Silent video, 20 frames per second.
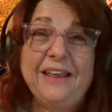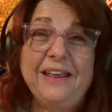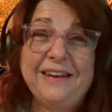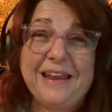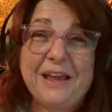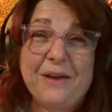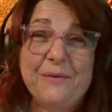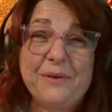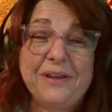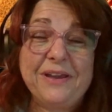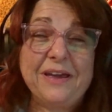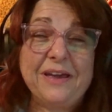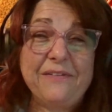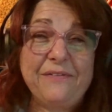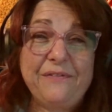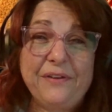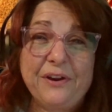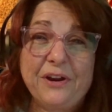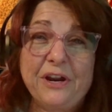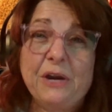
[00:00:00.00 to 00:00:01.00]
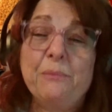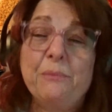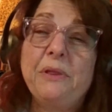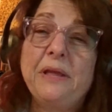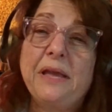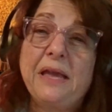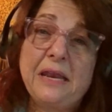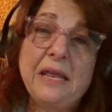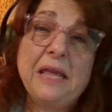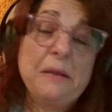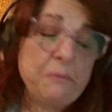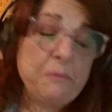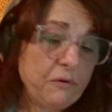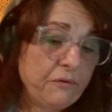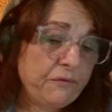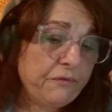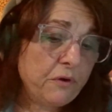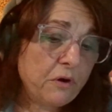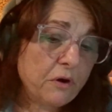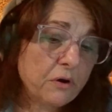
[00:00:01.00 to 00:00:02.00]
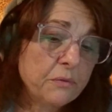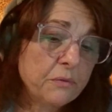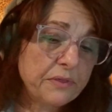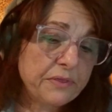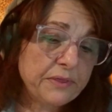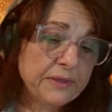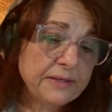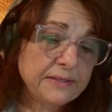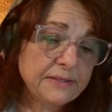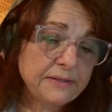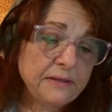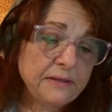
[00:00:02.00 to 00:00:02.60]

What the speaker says: And now we got to figure out a plan and move forward with it.